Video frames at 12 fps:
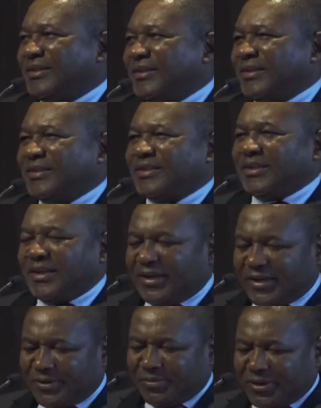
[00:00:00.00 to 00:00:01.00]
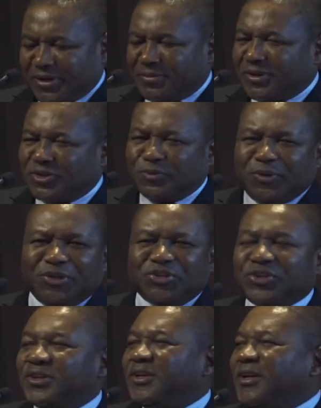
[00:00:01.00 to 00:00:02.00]
Yesterday, I made my
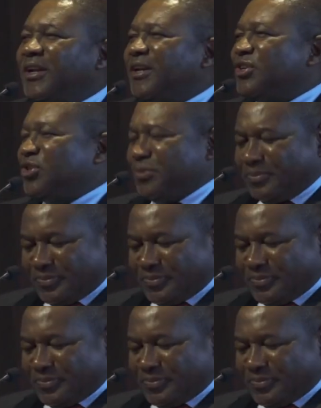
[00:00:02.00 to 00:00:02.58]
speech in English.